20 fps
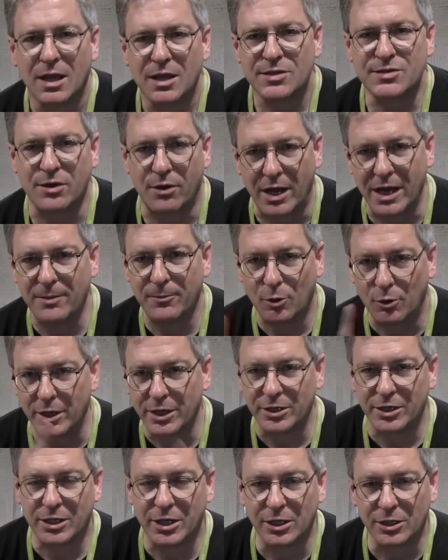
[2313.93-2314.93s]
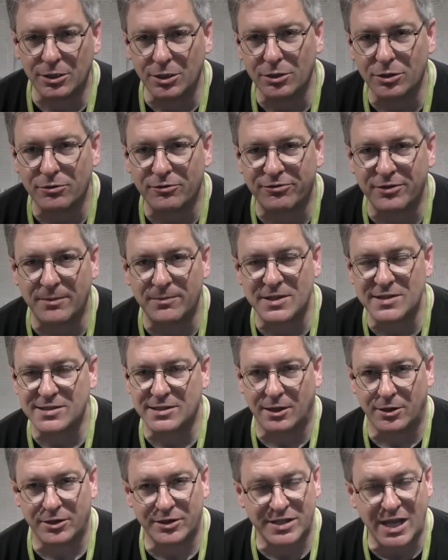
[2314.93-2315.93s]
So I'm going to conclude from this
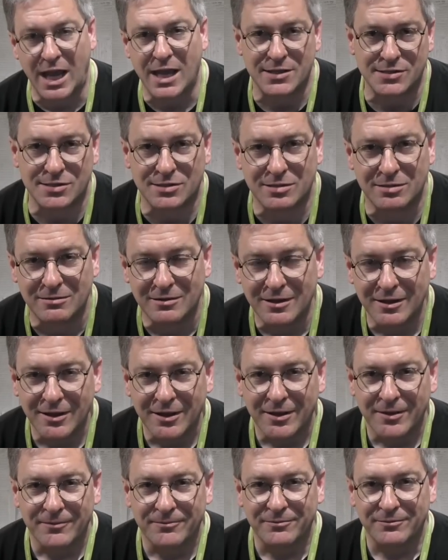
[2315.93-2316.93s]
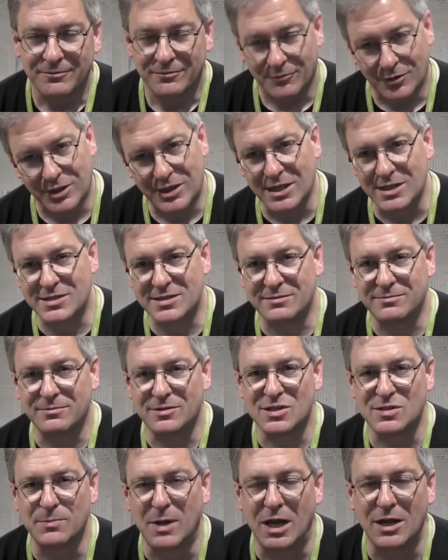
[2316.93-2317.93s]
little test, with this
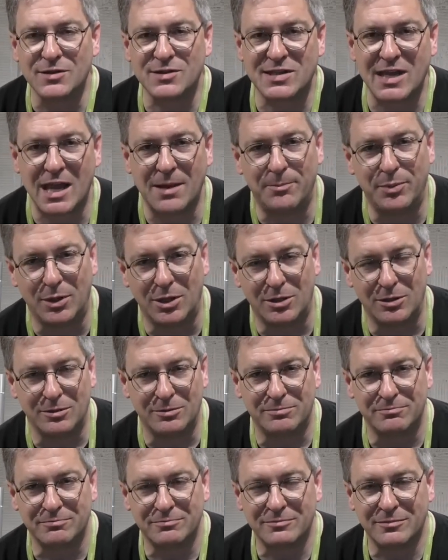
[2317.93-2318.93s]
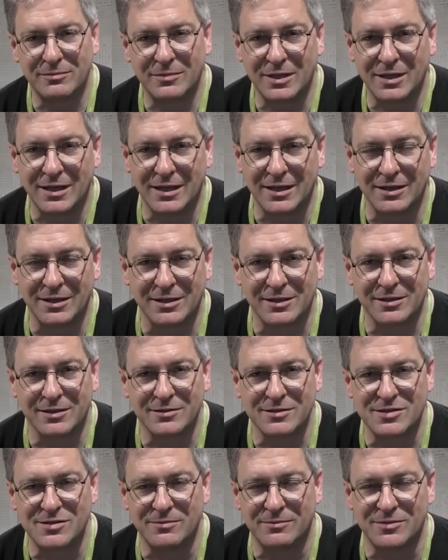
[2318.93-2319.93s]
small sample,
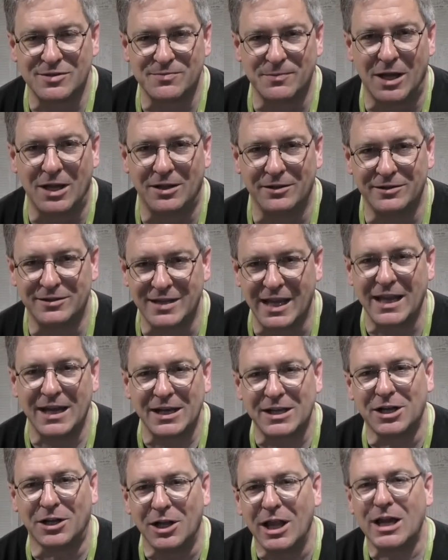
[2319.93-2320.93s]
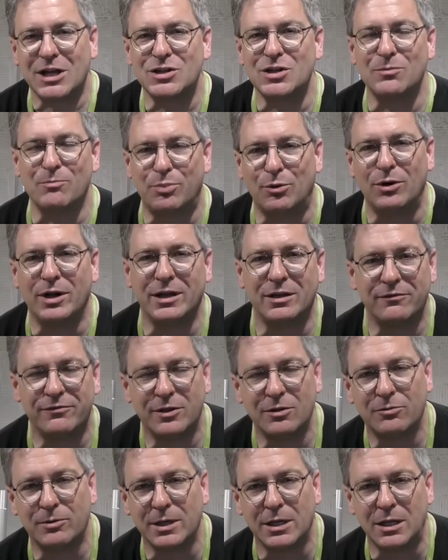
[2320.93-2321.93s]
small data collection point, if
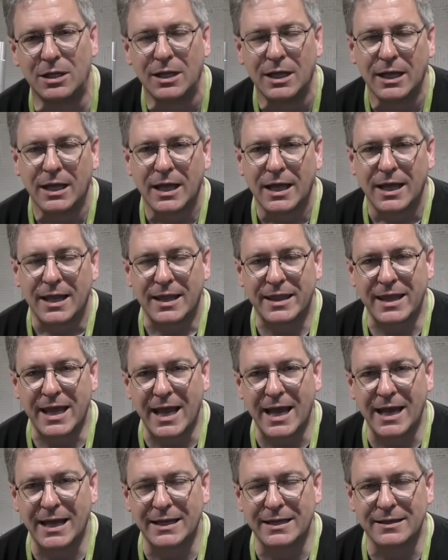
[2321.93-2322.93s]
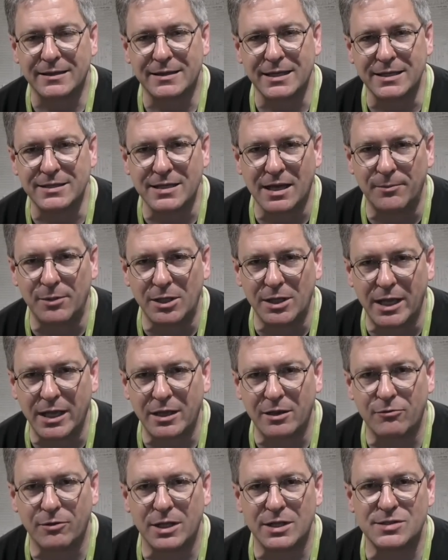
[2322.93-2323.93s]
you will, that the double
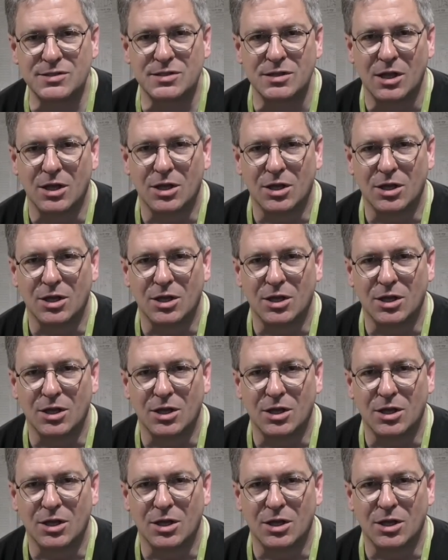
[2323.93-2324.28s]
languids